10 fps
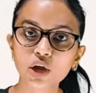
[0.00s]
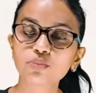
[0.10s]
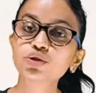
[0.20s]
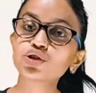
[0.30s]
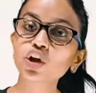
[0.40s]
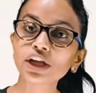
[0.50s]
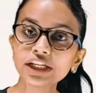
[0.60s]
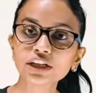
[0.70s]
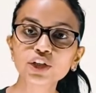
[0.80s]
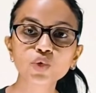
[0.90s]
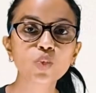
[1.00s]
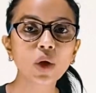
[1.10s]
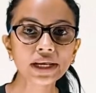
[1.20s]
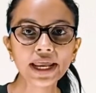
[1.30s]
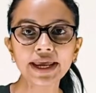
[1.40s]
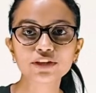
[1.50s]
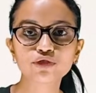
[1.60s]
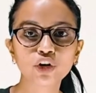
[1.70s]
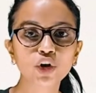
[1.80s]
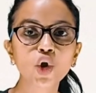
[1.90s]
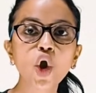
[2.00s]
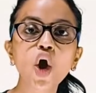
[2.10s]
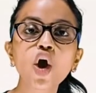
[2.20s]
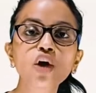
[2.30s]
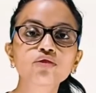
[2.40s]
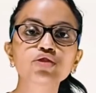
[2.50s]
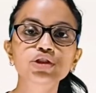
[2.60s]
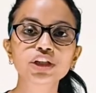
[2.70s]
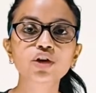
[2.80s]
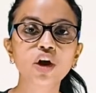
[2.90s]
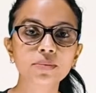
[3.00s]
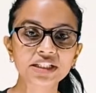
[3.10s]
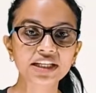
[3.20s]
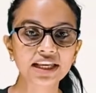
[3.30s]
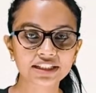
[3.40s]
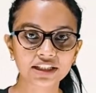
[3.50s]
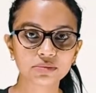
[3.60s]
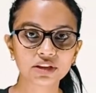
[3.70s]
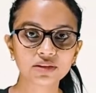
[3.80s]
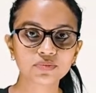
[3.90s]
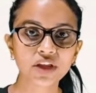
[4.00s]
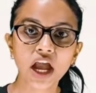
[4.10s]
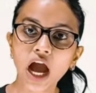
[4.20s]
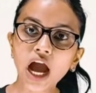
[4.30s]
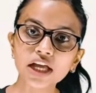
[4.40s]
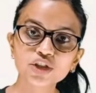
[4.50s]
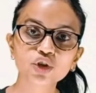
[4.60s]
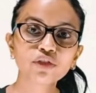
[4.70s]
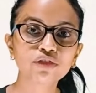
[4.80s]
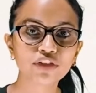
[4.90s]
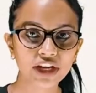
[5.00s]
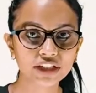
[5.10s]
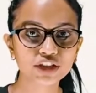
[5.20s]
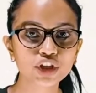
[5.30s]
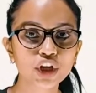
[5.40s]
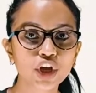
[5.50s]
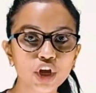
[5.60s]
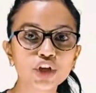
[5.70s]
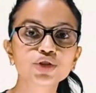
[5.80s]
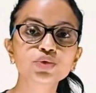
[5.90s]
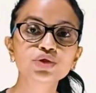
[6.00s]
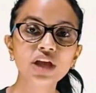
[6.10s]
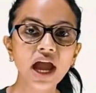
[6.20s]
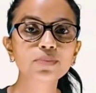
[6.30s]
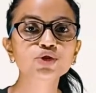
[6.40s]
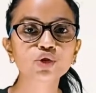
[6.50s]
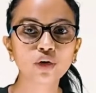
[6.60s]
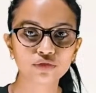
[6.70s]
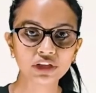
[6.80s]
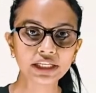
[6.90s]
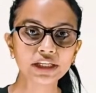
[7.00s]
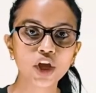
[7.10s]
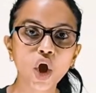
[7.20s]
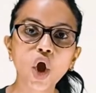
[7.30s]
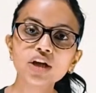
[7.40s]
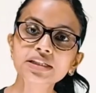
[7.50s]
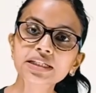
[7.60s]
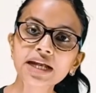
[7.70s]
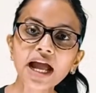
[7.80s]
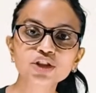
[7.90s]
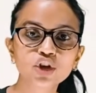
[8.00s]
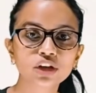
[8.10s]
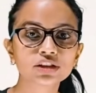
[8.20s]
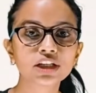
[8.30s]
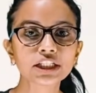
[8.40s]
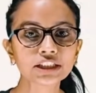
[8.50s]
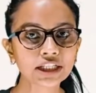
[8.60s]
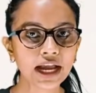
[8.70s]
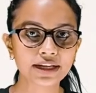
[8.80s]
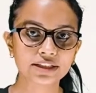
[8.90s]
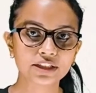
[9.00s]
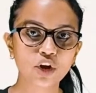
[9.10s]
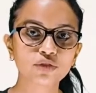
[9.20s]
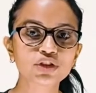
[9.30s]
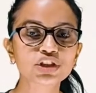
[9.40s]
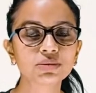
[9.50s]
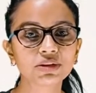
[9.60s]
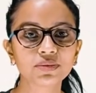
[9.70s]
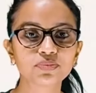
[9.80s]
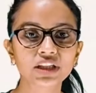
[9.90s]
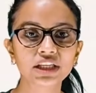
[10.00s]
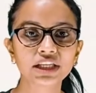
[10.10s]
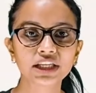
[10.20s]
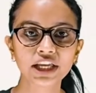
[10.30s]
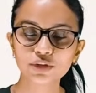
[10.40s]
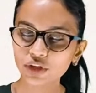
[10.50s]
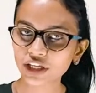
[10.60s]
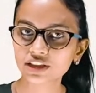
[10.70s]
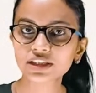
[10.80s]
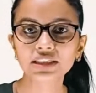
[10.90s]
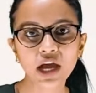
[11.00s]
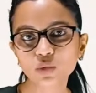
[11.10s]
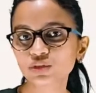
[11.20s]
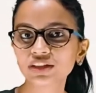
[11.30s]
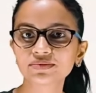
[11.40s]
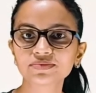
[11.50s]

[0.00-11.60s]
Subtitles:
Put your ear to one end for a long wooden or metallic table. Ask your friend to tap softly or scratch on the other end of the table. Can you hear the sound?